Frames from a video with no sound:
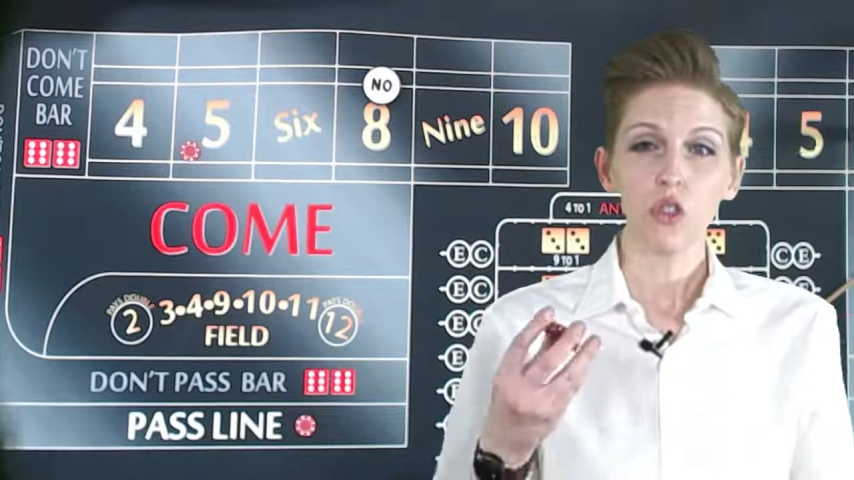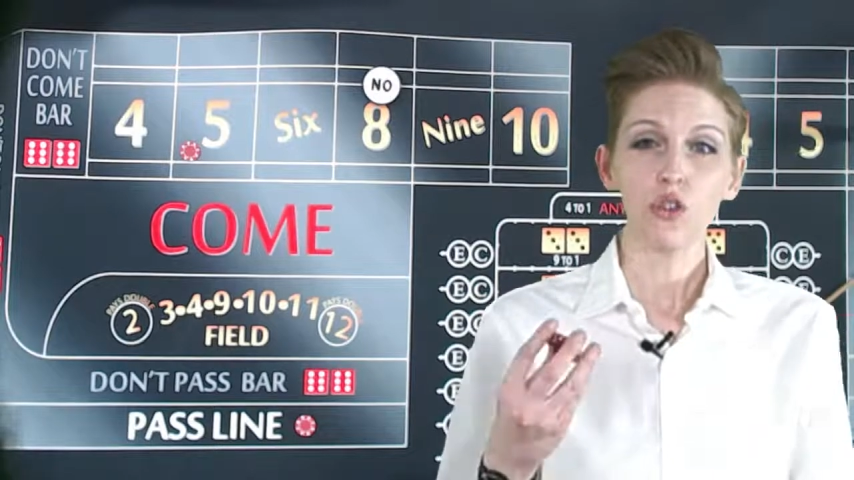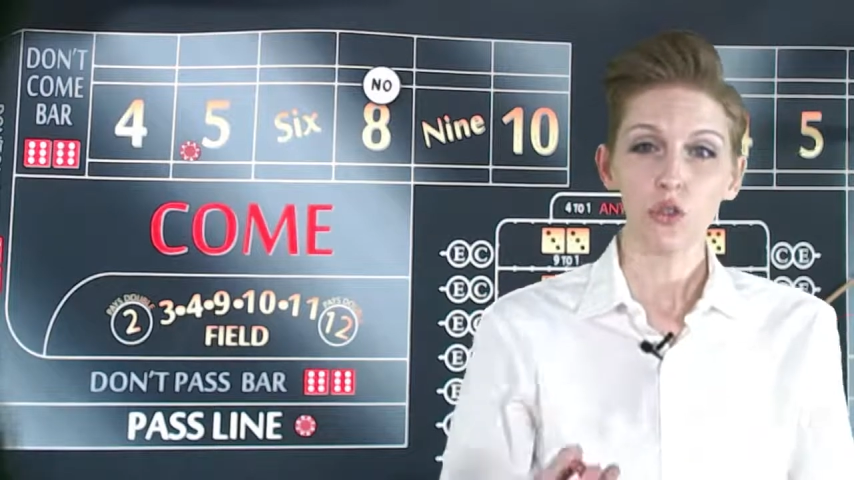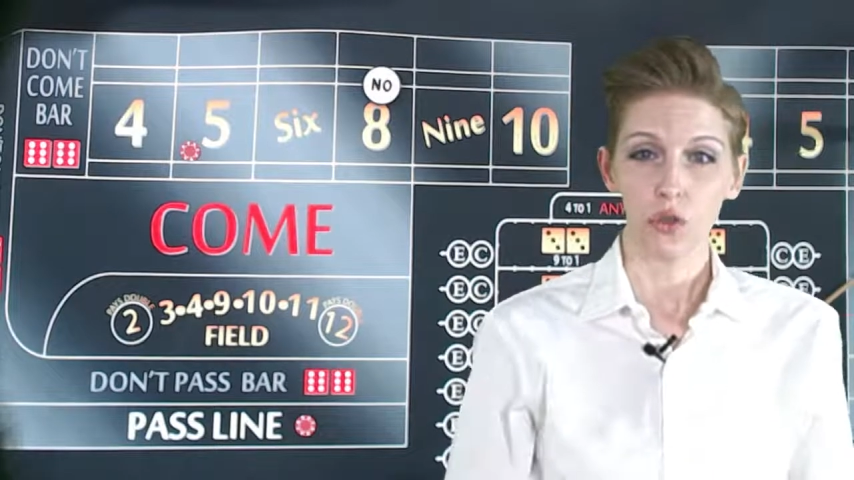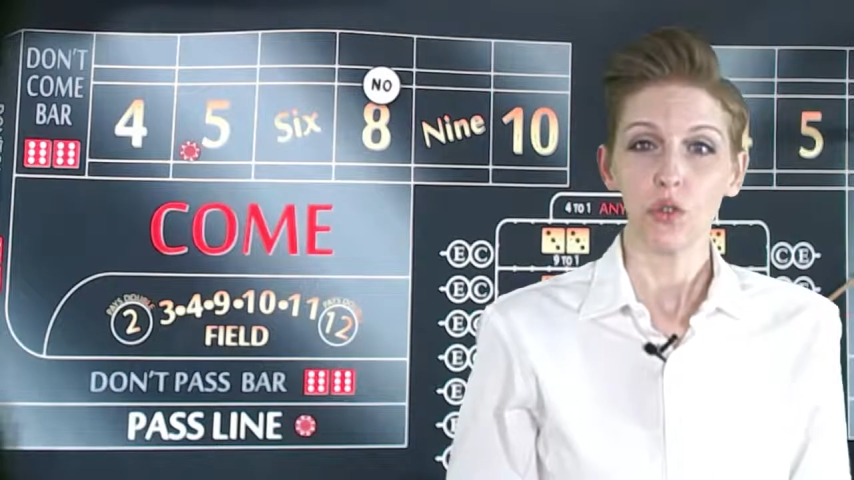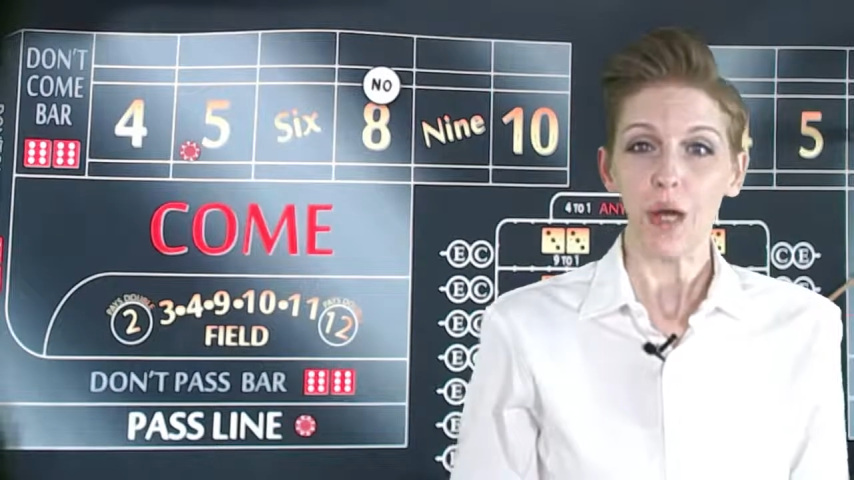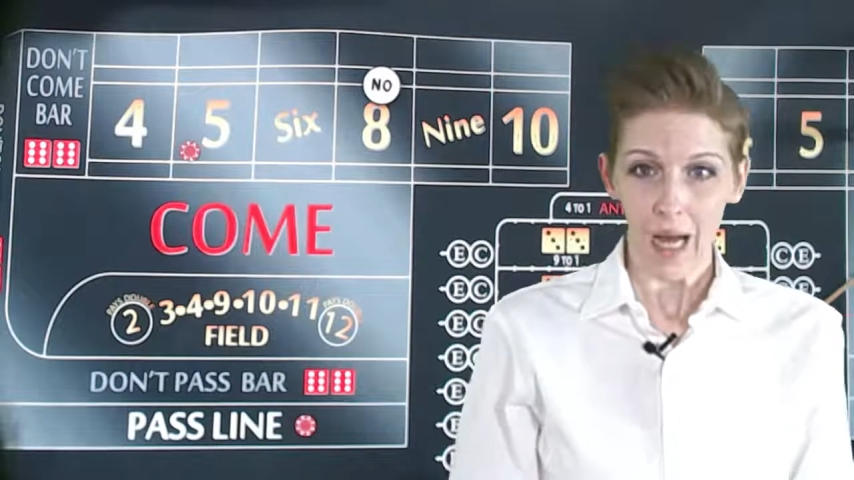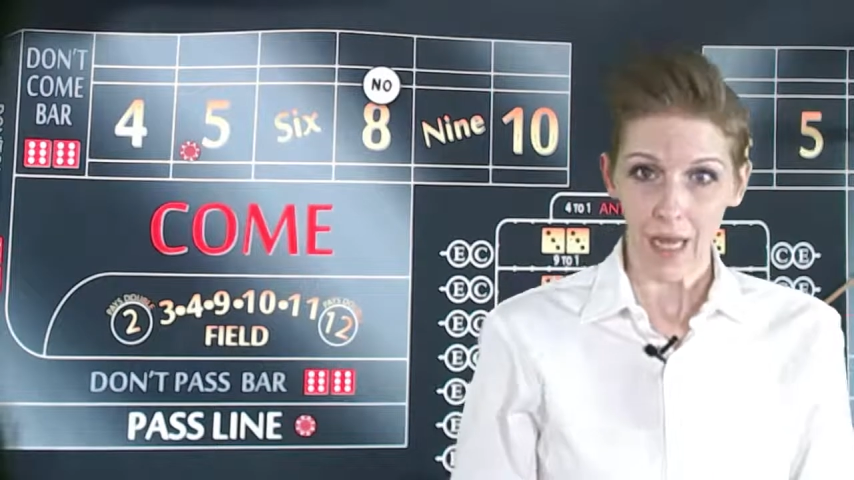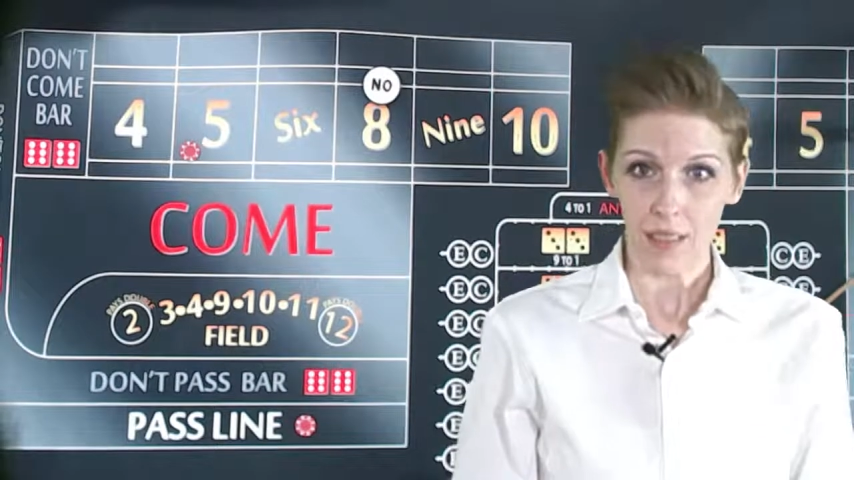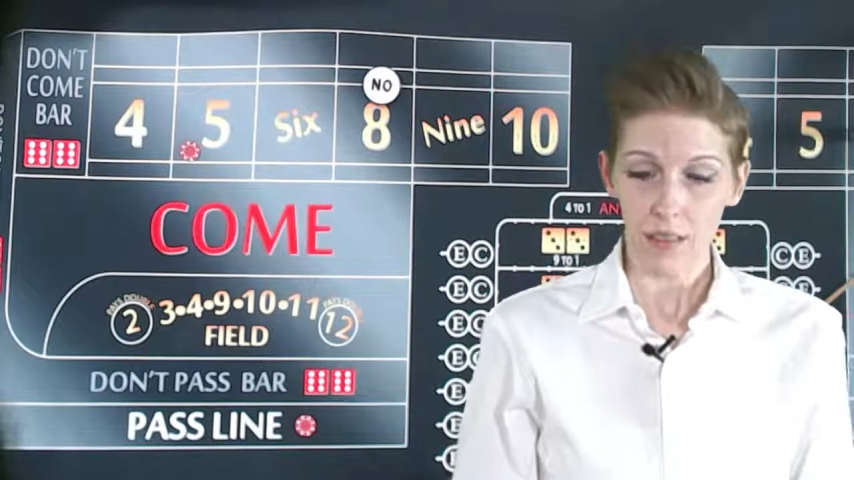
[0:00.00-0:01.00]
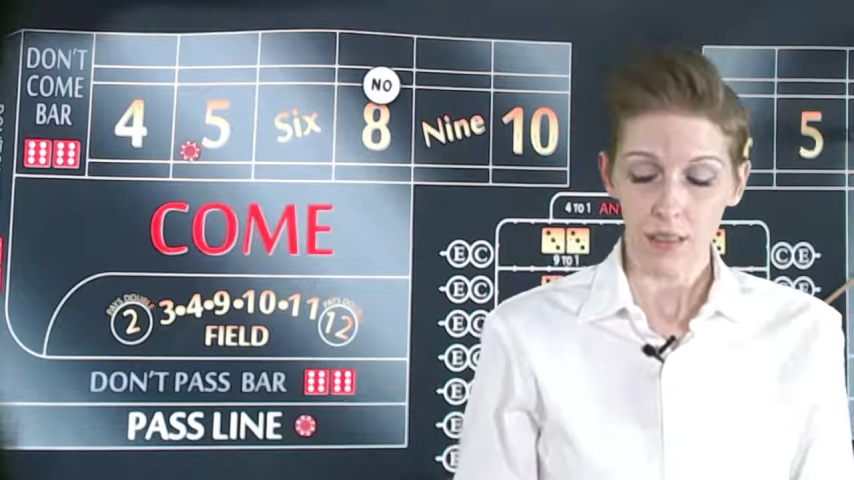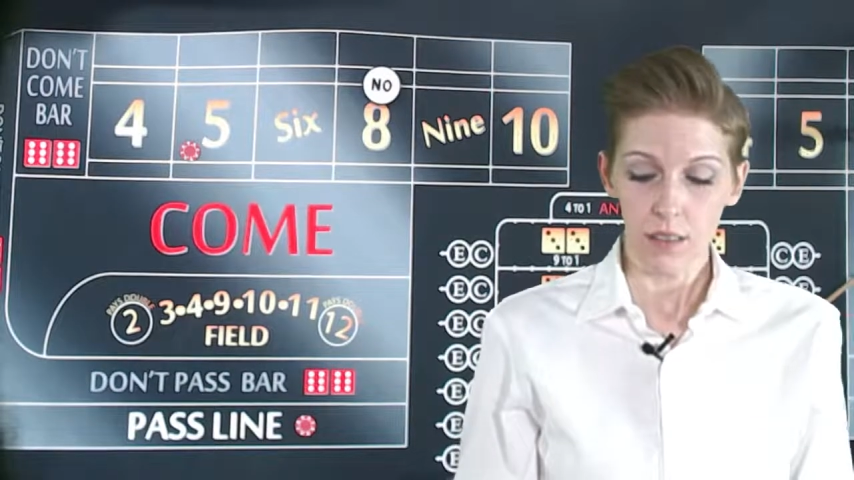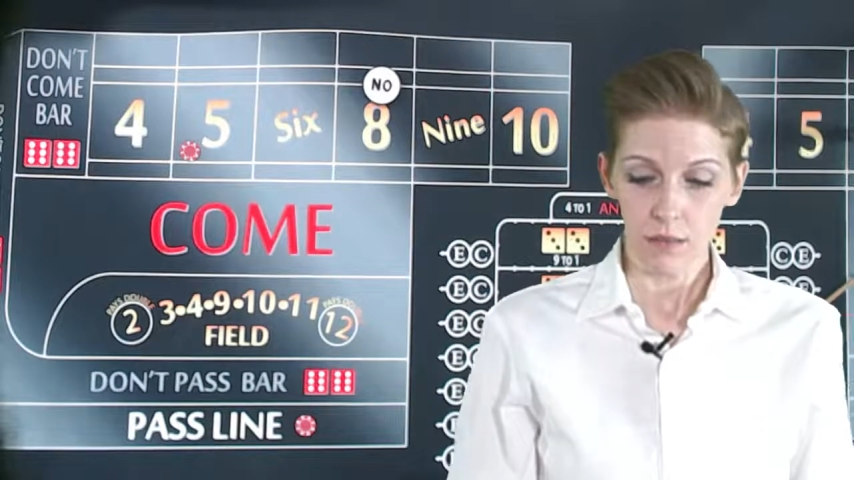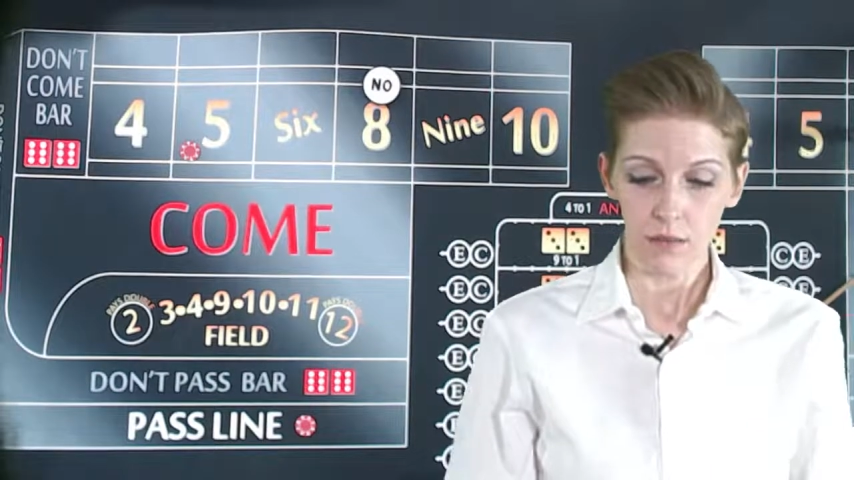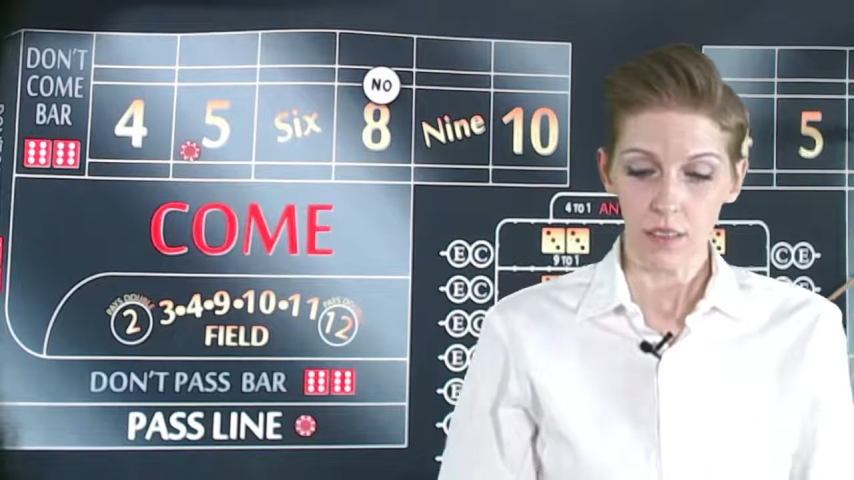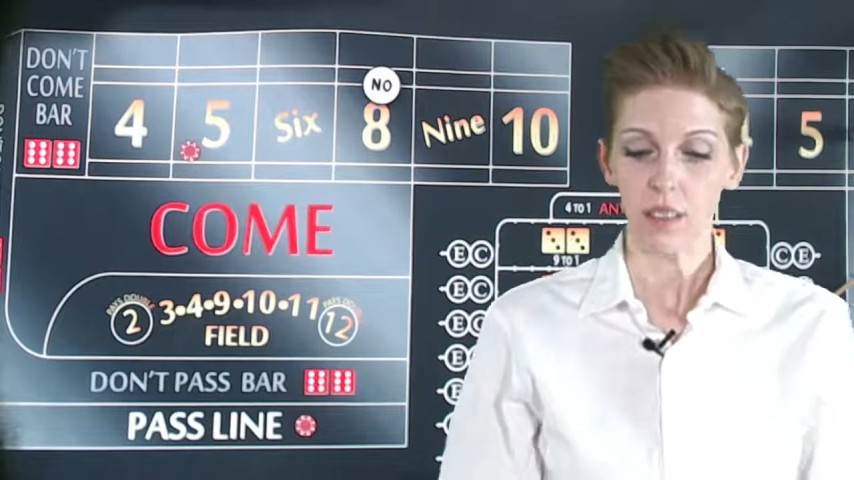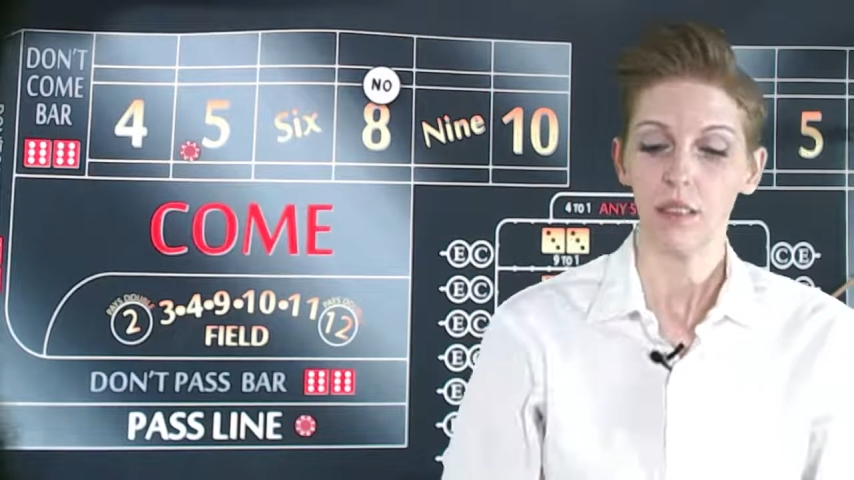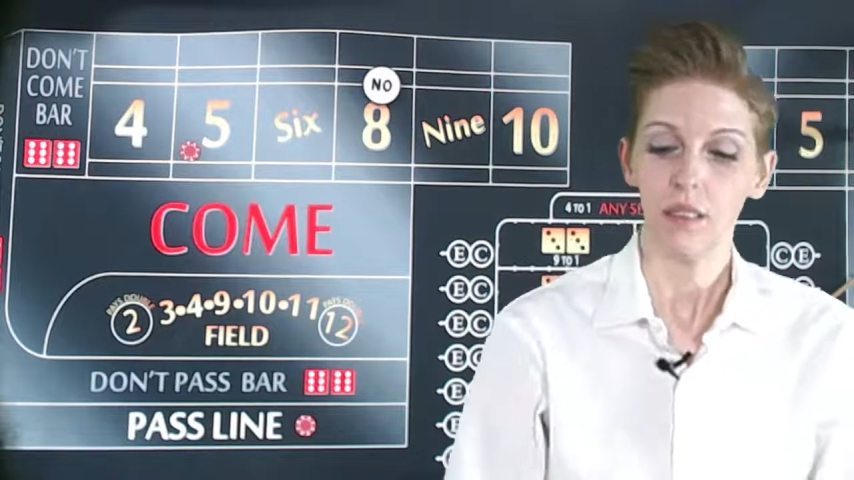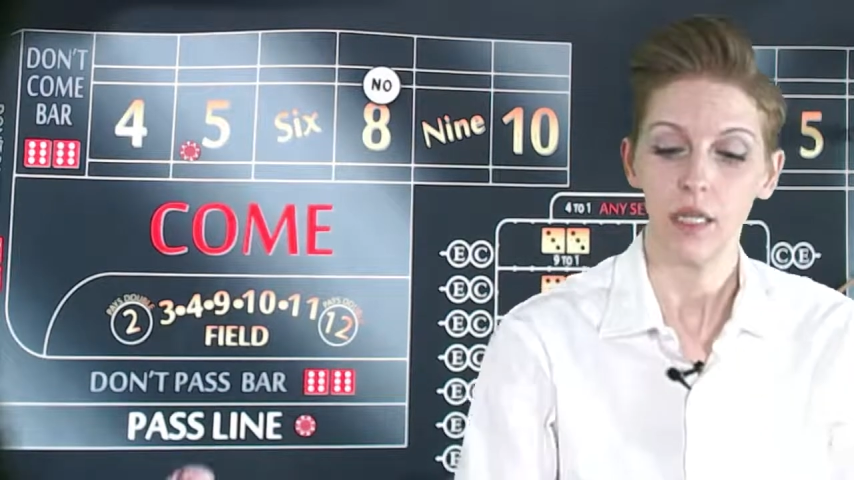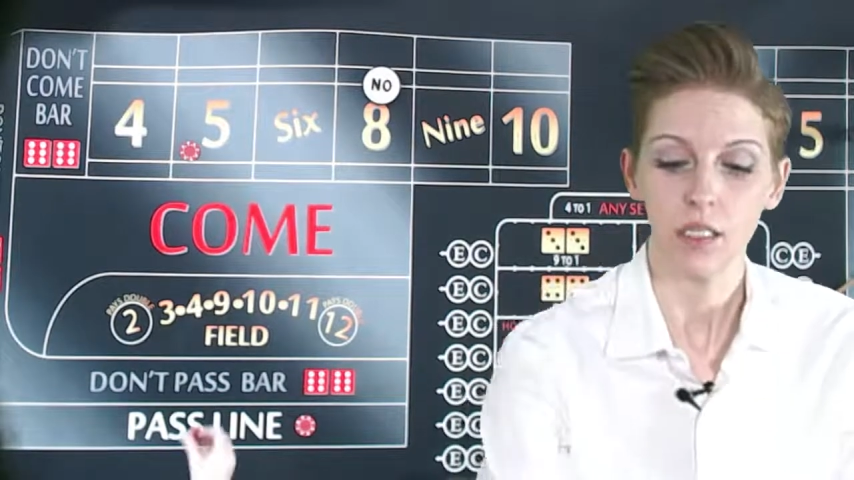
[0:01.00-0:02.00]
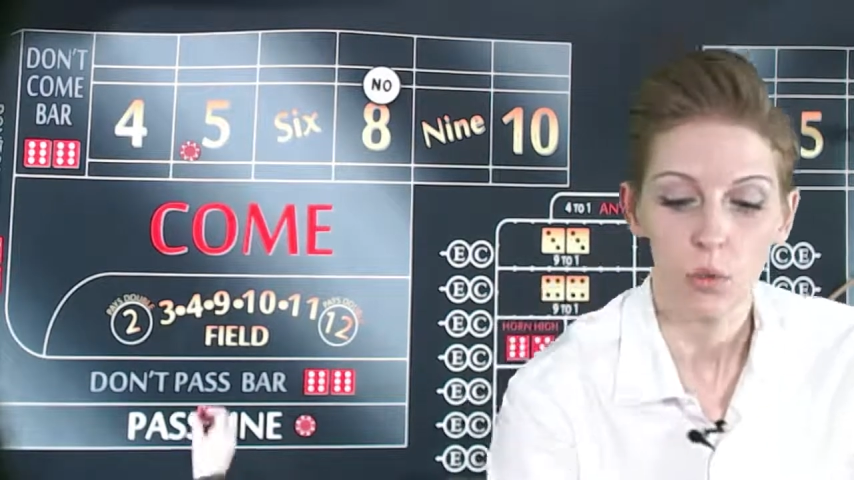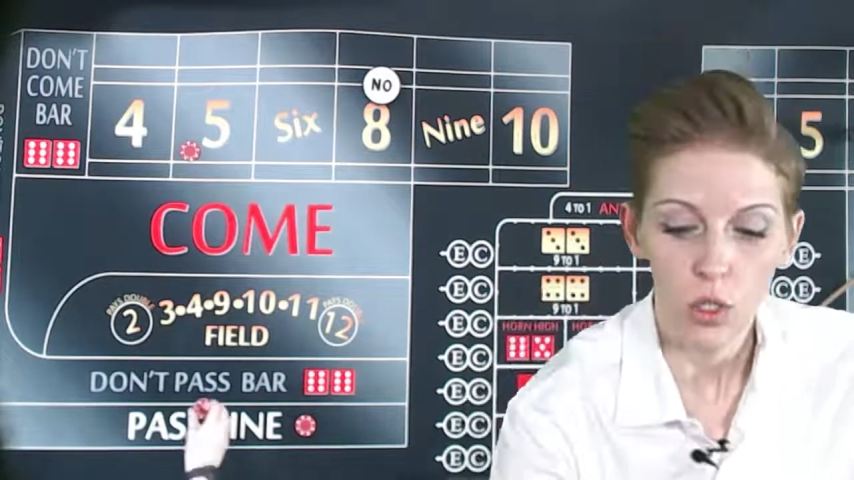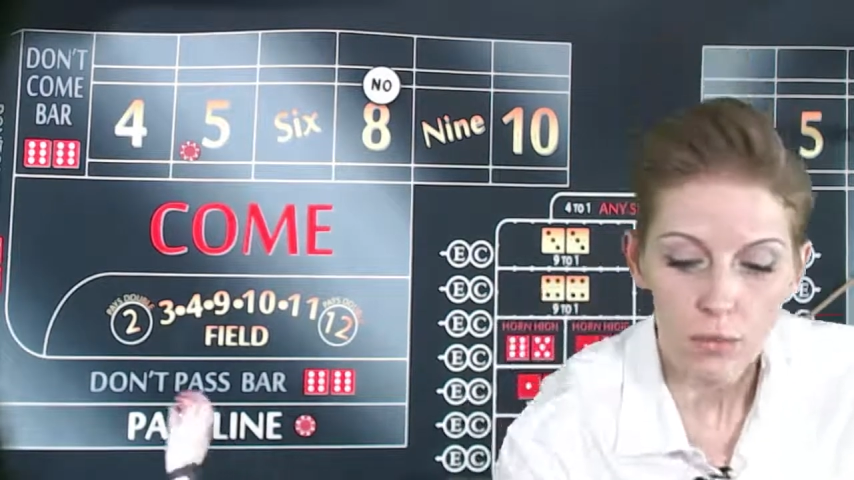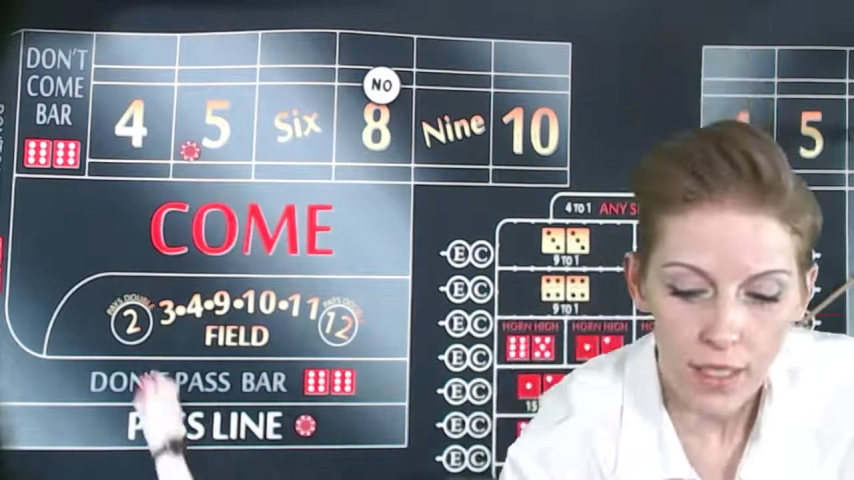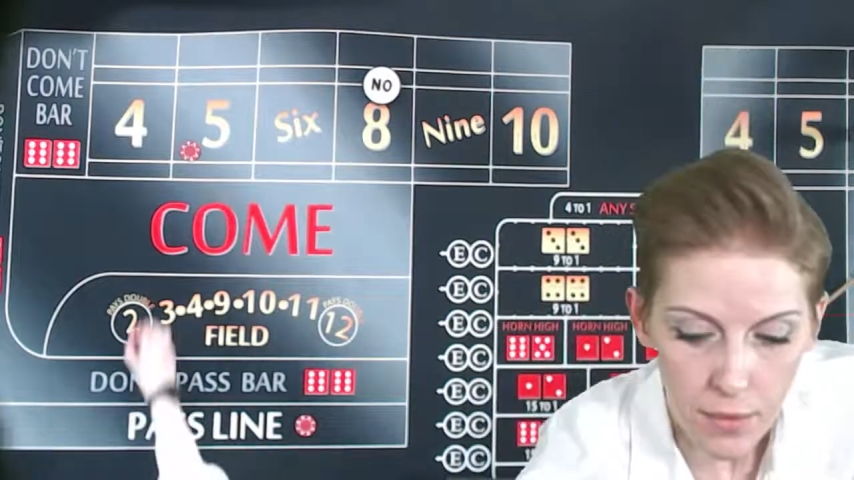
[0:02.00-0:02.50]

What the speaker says: true odds. It's more money